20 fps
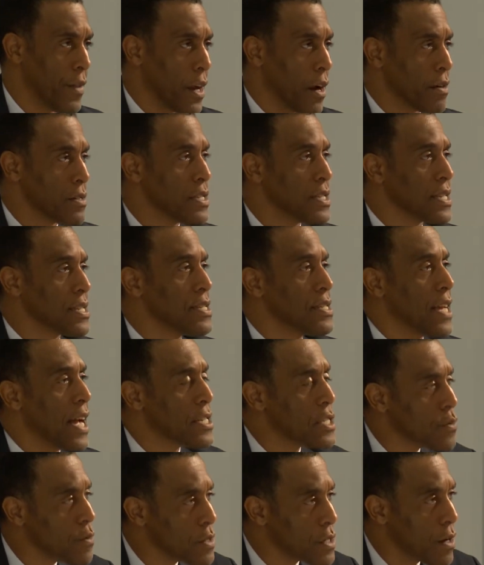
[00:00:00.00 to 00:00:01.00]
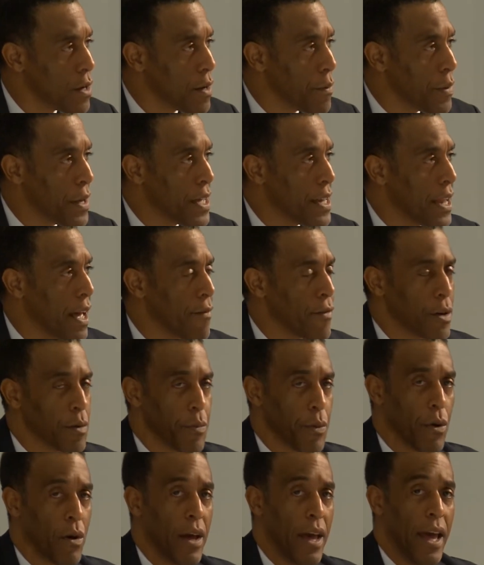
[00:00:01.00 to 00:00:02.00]
that our success was going to be
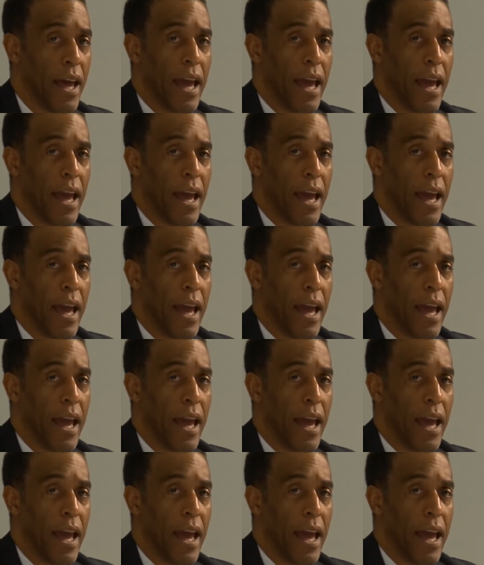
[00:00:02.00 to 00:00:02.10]
inevitable.